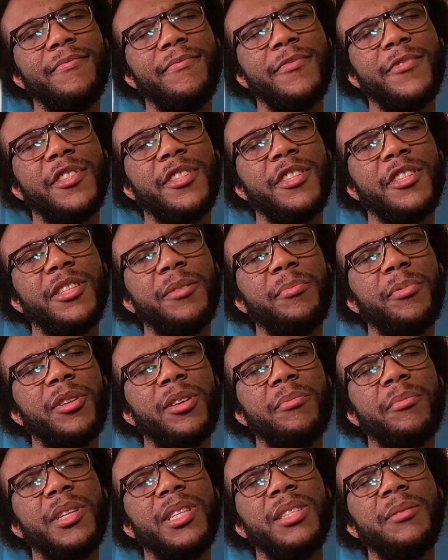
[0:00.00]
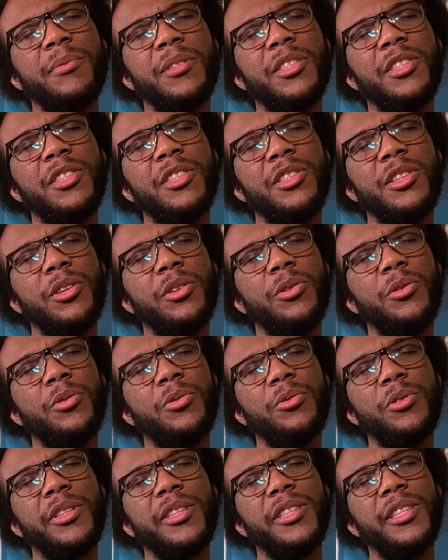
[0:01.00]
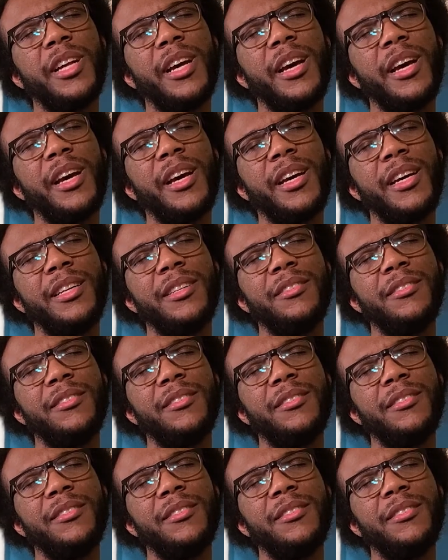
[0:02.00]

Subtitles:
This book makes me so sad.